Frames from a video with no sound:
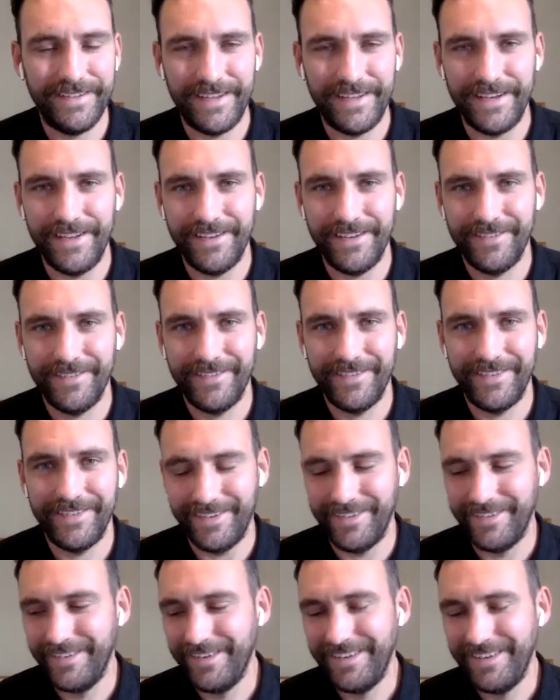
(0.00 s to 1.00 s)
Nina,
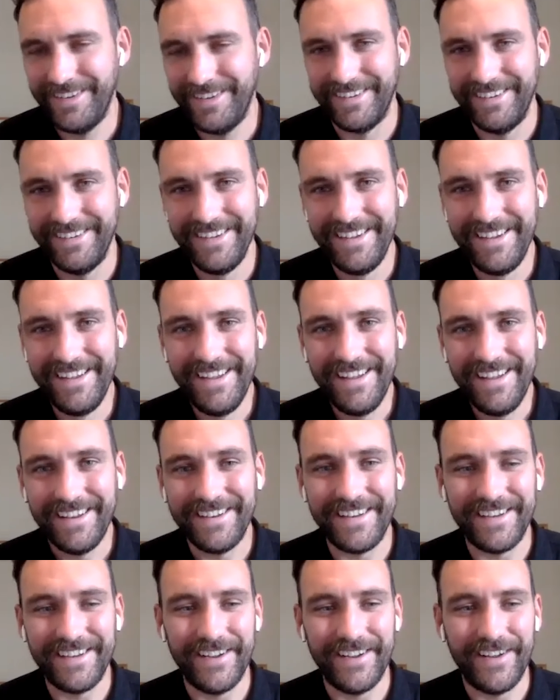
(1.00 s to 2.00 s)
yeah.
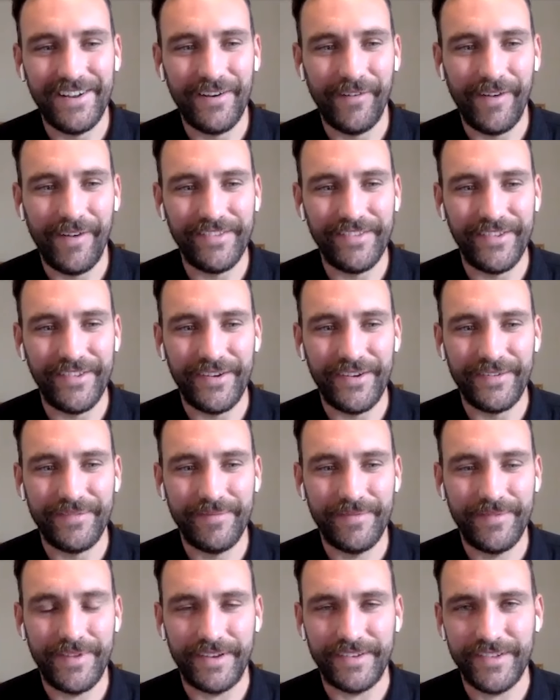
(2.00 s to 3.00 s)
Nina, Lorenzo,
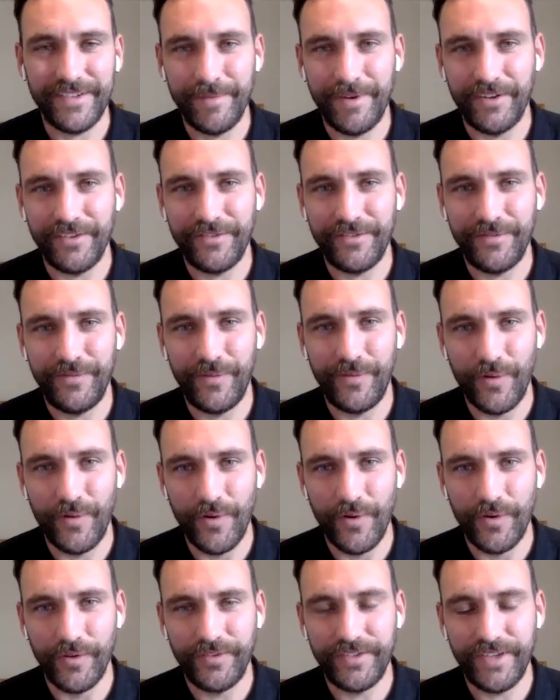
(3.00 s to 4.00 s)
thanks so much
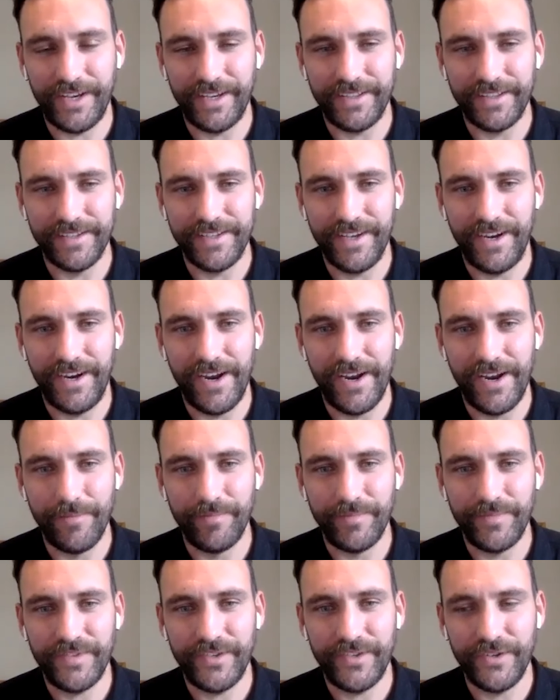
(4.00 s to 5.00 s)
for taking the
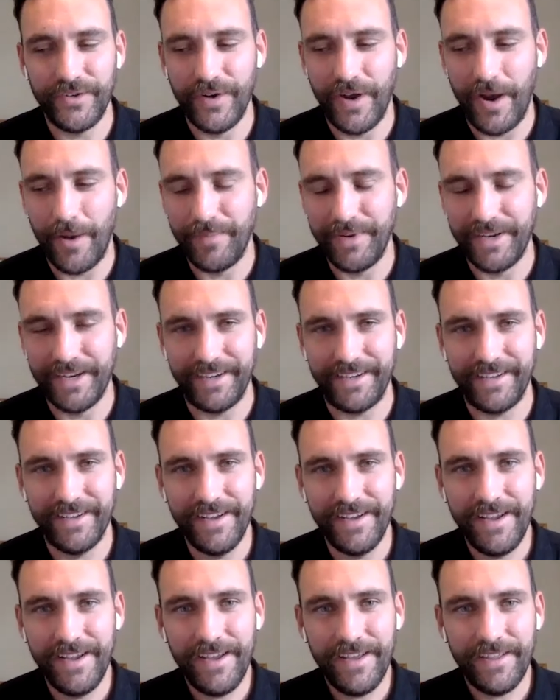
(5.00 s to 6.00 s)
time to unpick
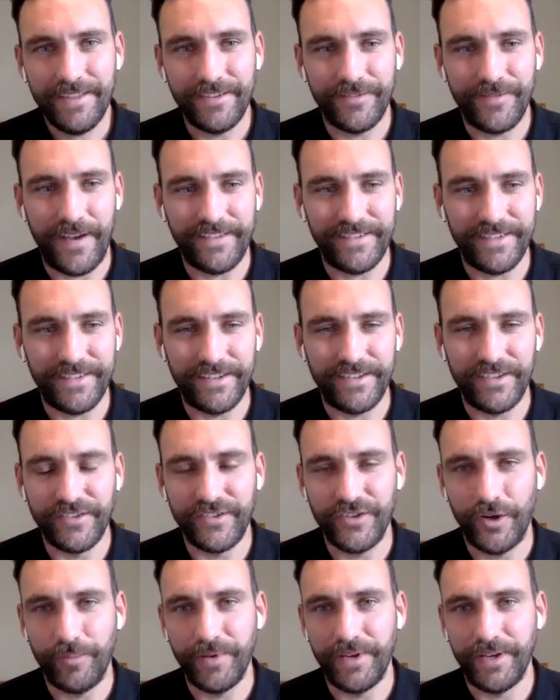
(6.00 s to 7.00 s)
this
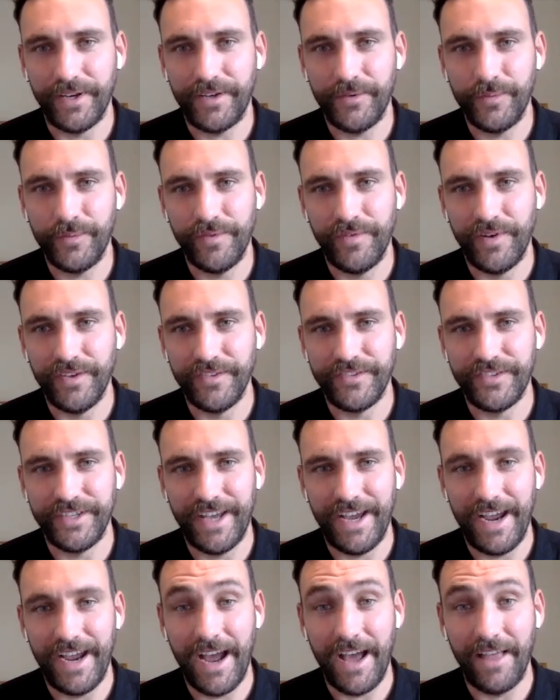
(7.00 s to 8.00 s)
fascinating topic with us
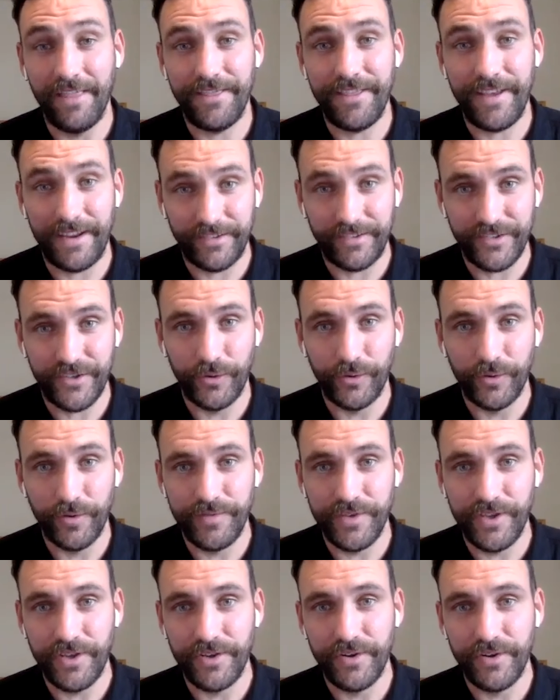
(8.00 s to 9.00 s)
today. And thanks to all
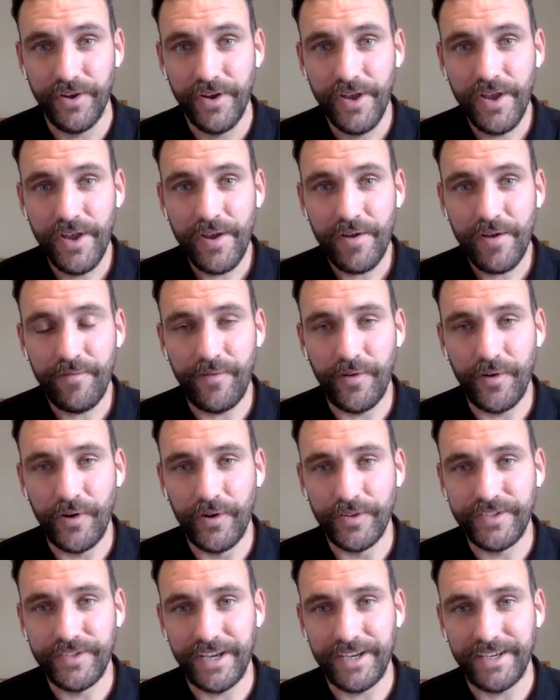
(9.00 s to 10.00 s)
of you
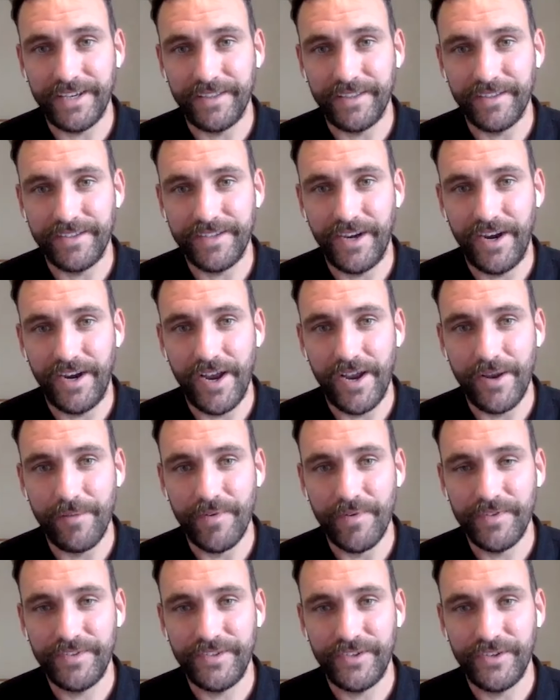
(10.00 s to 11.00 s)
for taking the
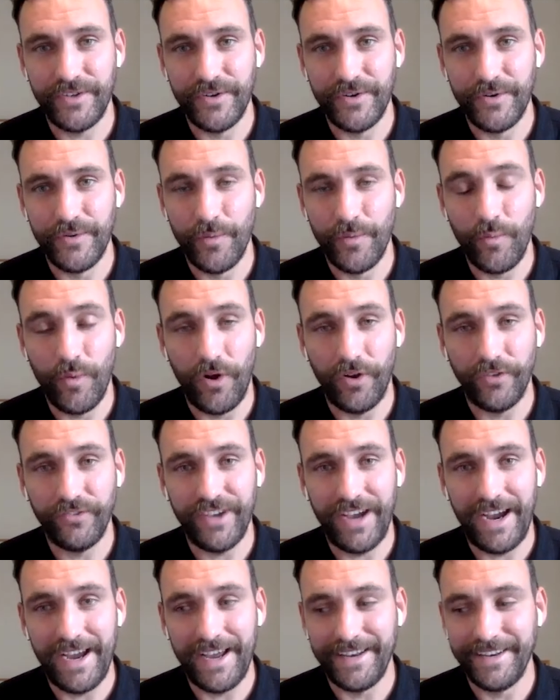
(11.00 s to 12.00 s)
time to
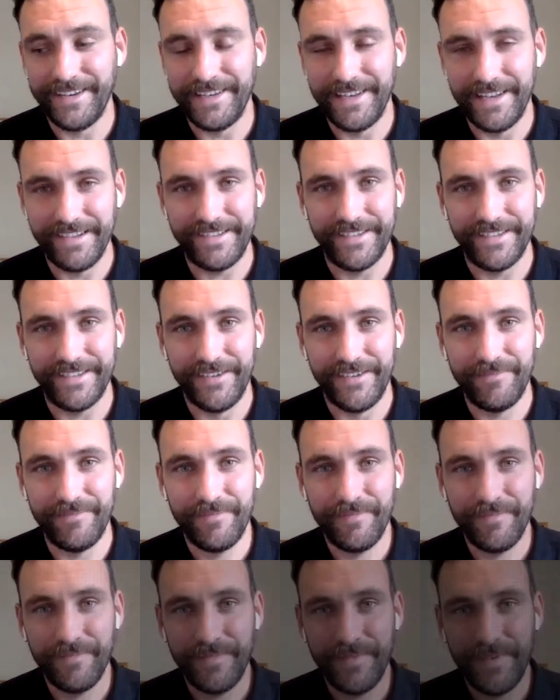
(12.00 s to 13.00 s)
watch and listen.